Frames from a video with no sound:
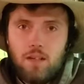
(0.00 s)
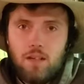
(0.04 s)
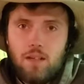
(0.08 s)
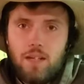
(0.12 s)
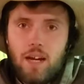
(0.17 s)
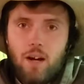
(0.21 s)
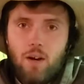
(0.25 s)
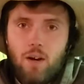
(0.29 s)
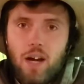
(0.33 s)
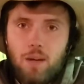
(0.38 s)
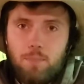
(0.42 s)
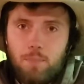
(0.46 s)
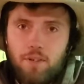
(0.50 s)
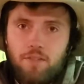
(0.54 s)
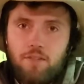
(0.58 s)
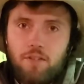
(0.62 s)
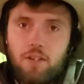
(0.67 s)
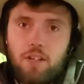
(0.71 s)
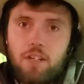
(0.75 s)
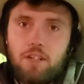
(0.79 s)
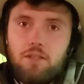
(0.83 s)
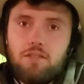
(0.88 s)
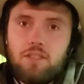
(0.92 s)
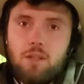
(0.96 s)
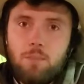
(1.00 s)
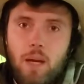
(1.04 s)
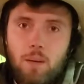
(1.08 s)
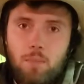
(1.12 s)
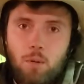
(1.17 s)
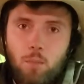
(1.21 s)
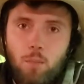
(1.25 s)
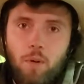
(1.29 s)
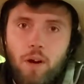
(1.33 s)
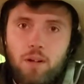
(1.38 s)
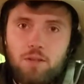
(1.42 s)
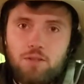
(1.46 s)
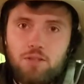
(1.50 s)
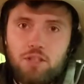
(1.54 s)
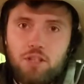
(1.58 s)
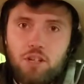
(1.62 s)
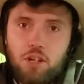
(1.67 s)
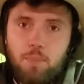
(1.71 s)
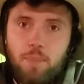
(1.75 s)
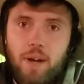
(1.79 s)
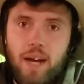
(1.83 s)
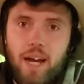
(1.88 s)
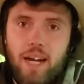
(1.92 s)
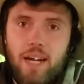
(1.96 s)
Now, I prefer to use the maple brown
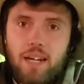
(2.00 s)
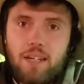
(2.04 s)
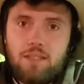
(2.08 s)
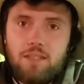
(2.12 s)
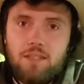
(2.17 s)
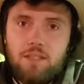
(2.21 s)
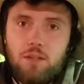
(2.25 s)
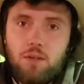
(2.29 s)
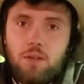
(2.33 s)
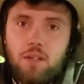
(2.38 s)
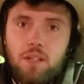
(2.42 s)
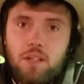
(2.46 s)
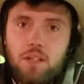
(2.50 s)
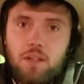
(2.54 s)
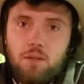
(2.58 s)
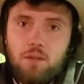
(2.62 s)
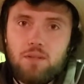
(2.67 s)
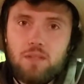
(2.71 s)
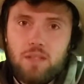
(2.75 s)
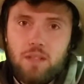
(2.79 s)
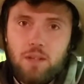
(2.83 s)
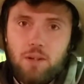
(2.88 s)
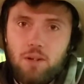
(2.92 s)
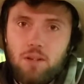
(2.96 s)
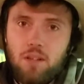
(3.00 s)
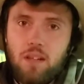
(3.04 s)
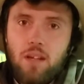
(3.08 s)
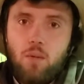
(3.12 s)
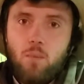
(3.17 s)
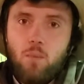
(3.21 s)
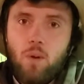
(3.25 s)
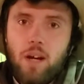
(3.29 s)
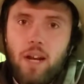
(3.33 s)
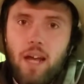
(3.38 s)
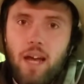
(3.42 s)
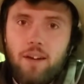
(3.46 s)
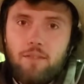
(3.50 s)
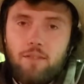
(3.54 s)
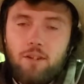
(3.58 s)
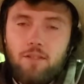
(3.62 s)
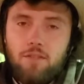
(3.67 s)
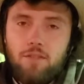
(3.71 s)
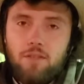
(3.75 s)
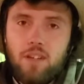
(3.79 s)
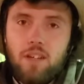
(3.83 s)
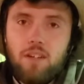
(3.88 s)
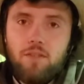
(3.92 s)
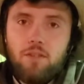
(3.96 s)
sugar packets. You can use literally whatever
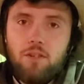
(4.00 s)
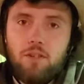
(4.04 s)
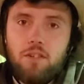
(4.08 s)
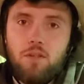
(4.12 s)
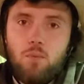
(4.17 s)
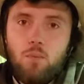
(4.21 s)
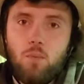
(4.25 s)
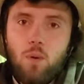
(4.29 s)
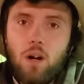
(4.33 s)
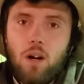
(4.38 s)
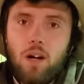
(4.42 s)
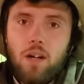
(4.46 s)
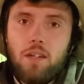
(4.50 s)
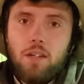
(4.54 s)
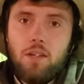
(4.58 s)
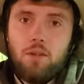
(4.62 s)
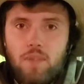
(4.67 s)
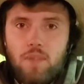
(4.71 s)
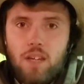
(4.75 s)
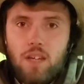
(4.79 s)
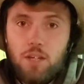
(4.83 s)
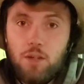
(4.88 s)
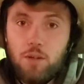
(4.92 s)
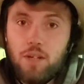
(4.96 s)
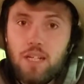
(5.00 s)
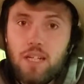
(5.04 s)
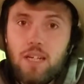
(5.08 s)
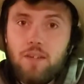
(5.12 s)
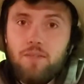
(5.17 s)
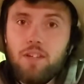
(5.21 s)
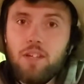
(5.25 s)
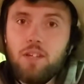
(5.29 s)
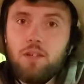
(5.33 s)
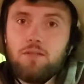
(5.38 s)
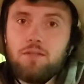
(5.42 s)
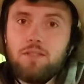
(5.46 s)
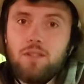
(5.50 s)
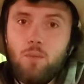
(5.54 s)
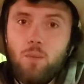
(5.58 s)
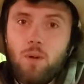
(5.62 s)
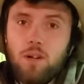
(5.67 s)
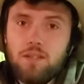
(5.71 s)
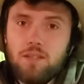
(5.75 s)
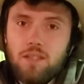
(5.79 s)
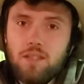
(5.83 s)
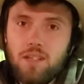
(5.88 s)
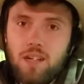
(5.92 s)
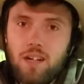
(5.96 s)
flavor you want. You can even use the
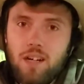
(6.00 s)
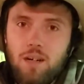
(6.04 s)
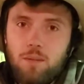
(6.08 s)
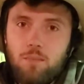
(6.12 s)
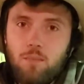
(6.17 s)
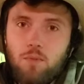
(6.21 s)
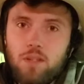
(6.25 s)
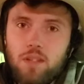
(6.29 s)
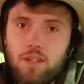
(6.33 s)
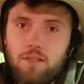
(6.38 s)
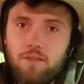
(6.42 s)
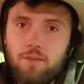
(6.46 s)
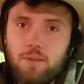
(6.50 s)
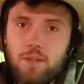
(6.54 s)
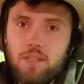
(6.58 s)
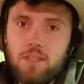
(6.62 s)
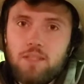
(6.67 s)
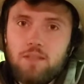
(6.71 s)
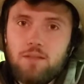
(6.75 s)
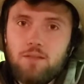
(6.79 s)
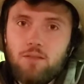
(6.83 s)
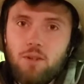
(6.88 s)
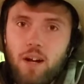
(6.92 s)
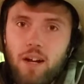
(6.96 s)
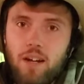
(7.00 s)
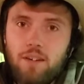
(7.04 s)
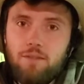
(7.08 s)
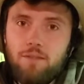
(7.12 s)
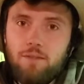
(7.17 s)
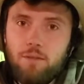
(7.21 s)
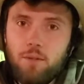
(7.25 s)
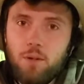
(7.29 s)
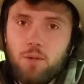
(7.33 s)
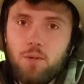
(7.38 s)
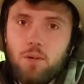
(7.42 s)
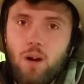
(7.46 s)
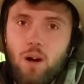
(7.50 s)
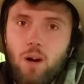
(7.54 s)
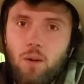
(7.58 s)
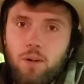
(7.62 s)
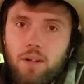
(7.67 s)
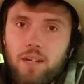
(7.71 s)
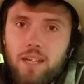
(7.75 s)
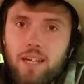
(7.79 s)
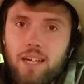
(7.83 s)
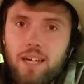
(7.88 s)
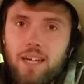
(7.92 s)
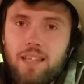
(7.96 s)
ones that come with the freeze-dried fruit
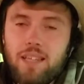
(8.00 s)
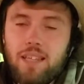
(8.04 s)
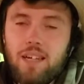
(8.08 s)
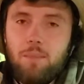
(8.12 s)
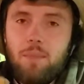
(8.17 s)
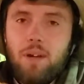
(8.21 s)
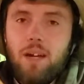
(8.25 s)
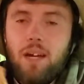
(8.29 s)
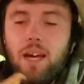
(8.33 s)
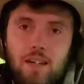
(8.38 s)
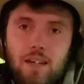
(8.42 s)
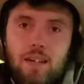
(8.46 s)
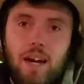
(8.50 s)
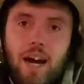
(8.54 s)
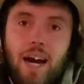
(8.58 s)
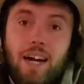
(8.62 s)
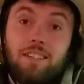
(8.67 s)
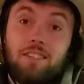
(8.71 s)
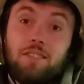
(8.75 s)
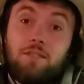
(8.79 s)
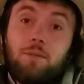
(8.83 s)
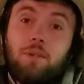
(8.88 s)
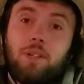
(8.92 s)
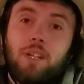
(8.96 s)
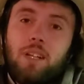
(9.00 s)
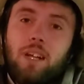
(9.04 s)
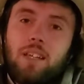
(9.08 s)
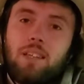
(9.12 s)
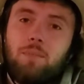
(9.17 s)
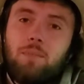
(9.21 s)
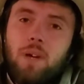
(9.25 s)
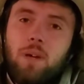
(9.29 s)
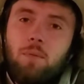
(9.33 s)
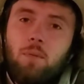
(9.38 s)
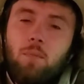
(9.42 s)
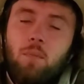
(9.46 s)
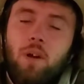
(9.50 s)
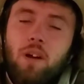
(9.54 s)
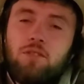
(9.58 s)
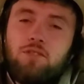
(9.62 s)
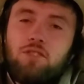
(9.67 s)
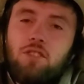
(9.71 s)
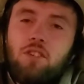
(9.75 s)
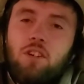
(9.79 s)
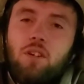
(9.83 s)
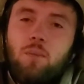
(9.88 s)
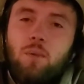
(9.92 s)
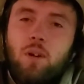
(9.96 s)
already in them. I just really like the maple brown
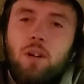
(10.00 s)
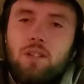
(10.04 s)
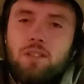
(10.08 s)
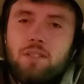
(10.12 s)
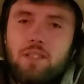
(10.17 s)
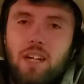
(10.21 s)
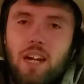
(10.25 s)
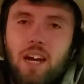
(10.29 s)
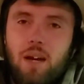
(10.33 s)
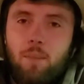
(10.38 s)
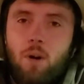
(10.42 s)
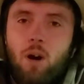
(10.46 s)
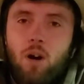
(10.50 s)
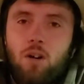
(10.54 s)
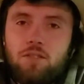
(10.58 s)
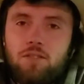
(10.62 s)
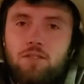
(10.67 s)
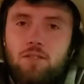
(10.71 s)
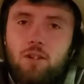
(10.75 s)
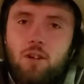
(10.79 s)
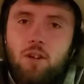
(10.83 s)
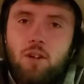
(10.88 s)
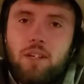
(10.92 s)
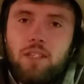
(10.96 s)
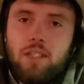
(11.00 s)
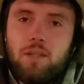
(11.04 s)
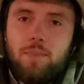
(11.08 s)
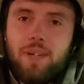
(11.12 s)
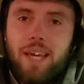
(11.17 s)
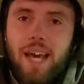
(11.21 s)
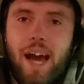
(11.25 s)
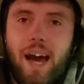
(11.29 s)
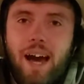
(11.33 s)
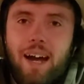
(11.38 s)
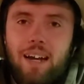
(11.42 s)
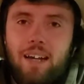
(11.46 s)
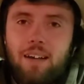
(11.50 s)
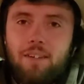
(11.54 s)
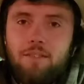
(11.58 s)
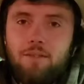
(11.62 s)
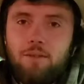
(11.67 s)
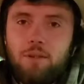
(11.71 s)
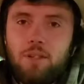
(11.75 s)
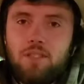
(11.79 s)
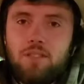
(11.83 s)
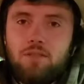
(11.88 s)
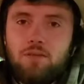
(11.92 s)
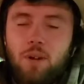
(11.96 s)
sugar ones, and I'm also going to be adding
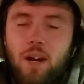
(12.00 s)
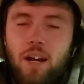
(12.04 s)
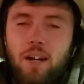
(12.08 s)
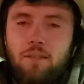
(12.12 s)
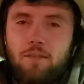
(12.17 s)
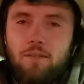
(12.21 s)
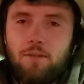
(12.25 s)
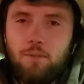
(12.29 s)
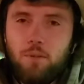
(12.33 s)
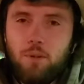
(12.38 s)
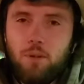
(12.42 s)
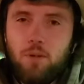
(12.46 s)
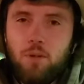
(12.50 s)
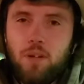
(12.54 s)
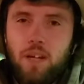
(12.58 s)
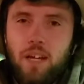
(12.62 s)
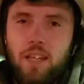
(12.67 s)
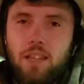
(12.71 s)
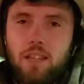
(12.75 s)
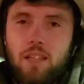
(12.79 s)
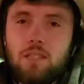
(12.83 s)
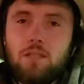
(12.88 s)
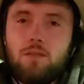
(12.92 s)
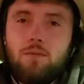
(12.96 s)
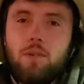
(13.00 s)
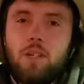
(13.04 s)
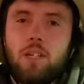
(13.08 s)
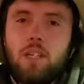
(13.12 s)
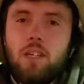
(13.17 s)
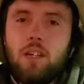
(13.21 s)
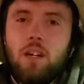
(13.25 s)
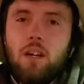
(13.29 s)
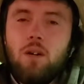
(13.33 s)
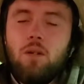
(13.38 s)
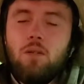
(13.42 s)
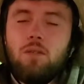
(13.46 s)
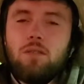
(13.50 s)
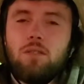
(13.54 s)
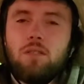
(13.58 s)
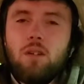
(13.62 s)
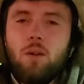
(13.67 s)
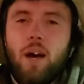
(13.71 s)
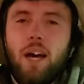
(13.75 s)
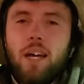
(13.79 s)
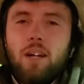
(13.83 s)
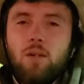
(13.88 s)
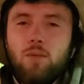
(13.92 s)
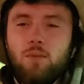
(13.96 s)
freeze-dried fruit in this video,
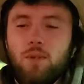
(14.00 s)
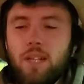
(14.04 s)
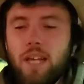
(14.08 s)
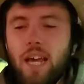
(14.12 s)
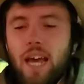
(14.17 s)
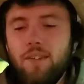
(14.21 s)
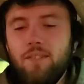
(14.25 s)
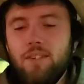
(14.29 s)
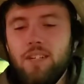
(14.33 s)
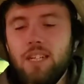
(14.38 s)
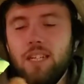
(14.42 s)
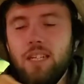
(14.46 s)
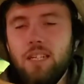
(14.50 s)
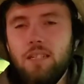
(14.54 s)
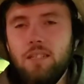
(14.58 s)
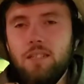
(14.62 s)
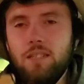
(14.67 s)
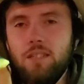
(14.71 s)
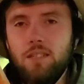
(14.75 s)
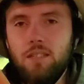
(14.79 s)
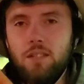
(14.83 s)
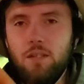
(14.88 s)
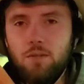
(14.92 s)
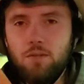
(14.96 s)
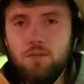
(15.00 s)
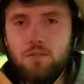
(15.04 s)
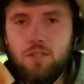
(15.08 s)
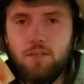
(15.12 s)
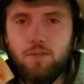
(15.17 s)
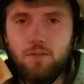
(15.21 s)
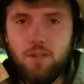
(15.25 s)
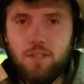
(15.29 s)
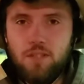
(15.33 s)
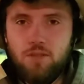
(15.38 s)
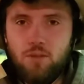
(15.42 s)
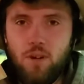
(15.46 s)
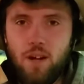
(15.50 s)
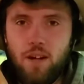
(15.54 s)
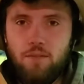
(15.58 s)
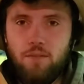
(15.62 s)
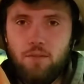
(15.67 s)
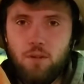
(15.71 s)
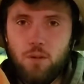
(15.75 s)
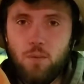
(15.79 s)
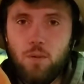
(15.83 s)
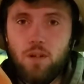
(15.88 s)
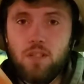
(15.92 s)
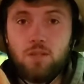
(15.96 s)
so I don't really have a need to use the freeze-dried
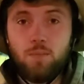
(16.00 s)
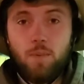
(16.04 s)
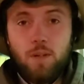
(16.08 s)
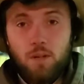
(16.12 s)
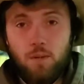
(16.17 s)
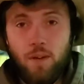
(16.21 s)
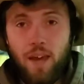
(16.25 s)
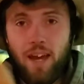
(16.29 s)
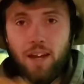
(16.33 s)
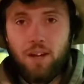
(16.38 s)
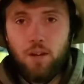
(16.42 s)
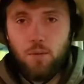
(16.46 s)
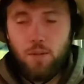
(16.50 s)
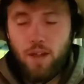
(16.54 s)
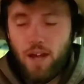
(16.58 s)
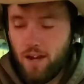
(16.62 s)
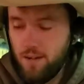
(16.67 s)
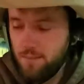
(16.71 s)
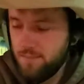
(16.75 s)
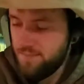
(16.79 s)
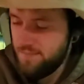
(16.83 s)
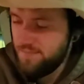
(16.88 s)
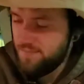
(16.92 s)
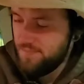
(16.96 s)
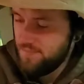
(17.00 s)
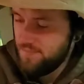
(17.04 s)
fruit ones, but you can do that.